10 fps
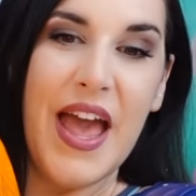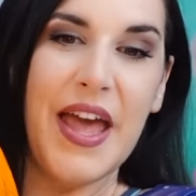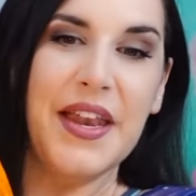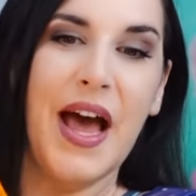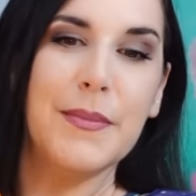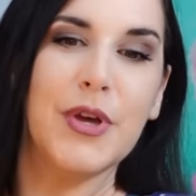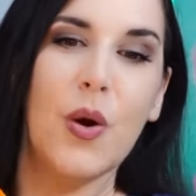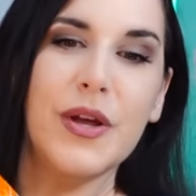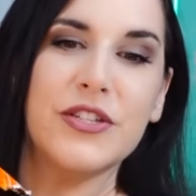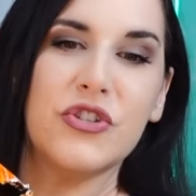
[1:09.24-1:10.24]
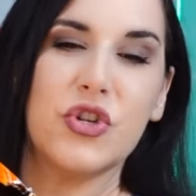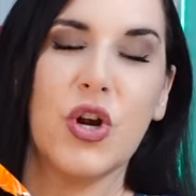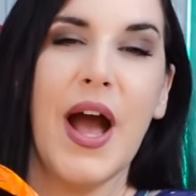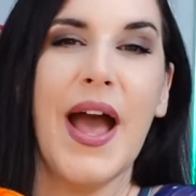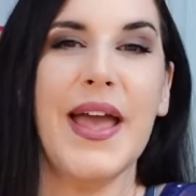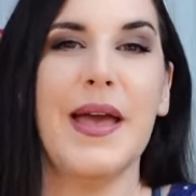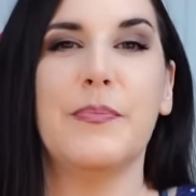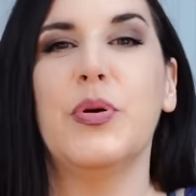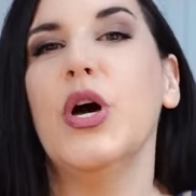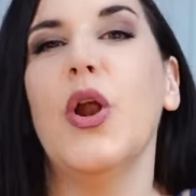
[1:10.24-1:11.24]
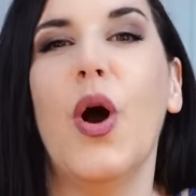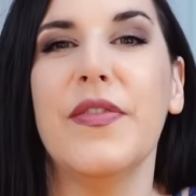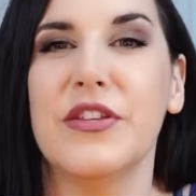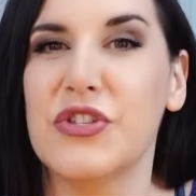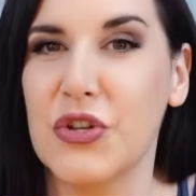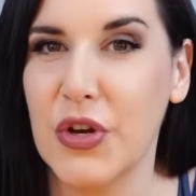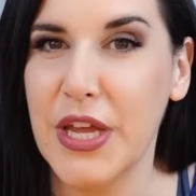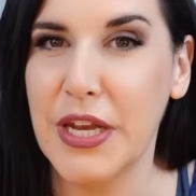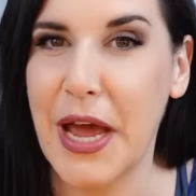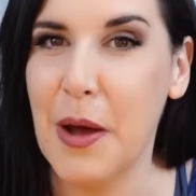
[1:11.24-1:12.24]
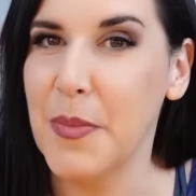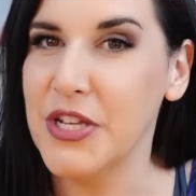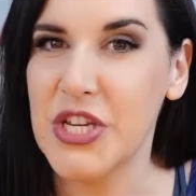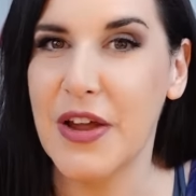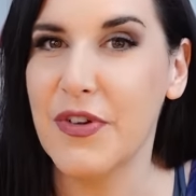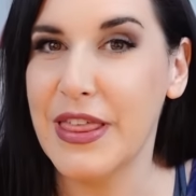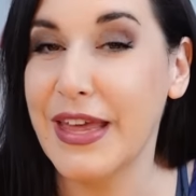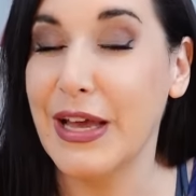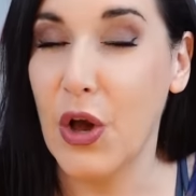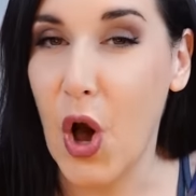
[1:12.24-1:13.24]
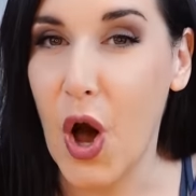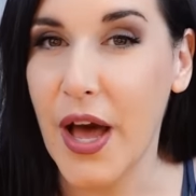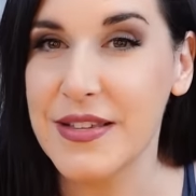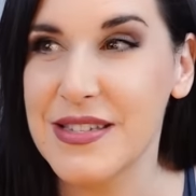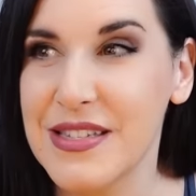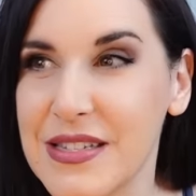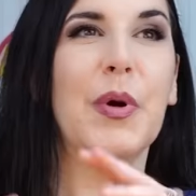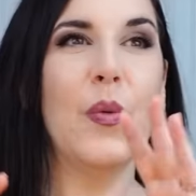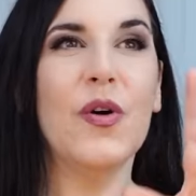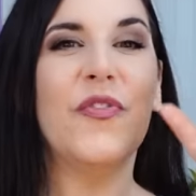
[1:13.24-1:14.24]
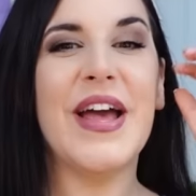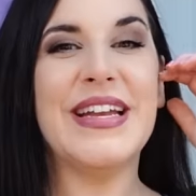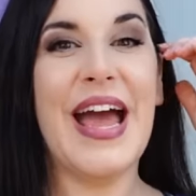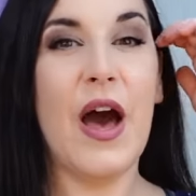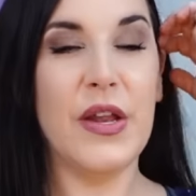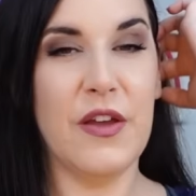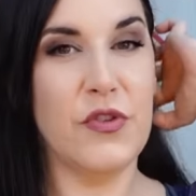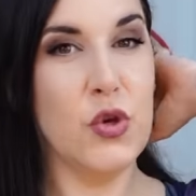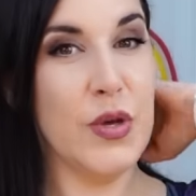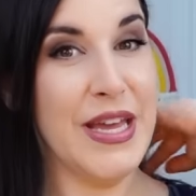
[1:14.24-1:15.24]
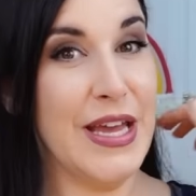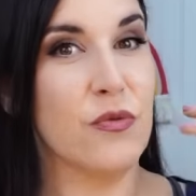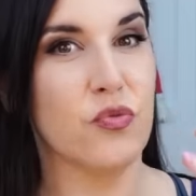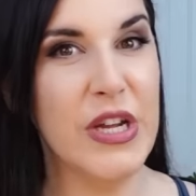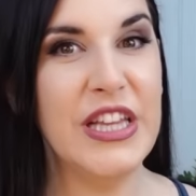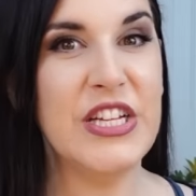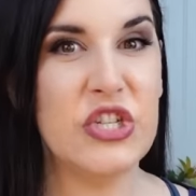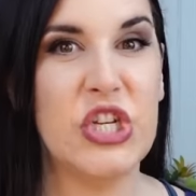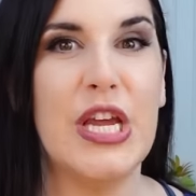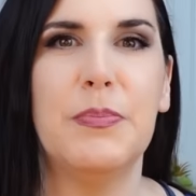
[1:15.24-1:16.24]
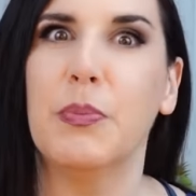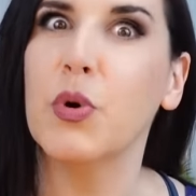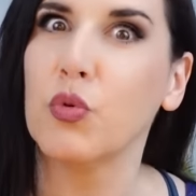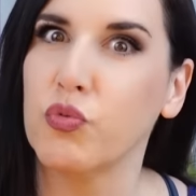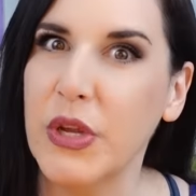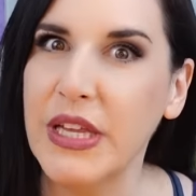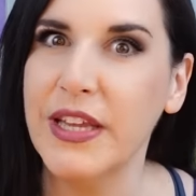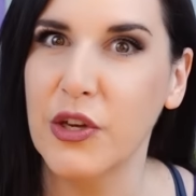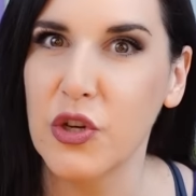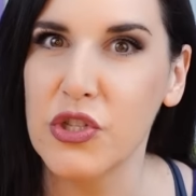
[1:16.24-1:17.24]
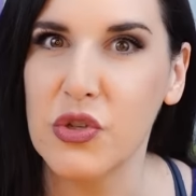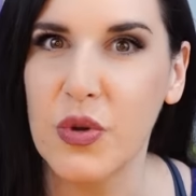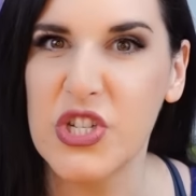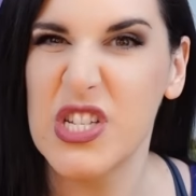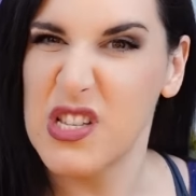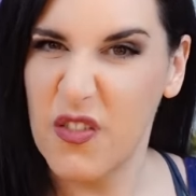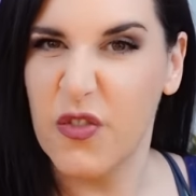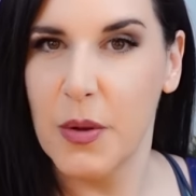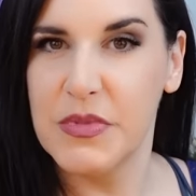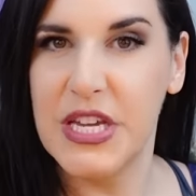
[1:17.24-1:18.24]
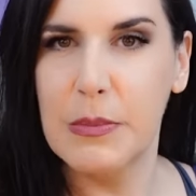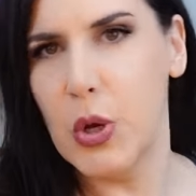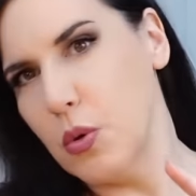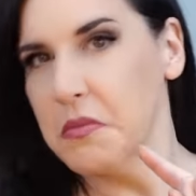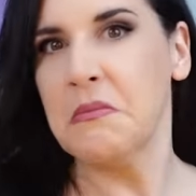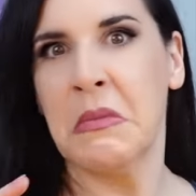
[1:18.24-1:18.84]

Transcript: And I'm going to try and put on the screen how much everything costs. But we'll find out if you can get really cheap but really good squishies from Temu.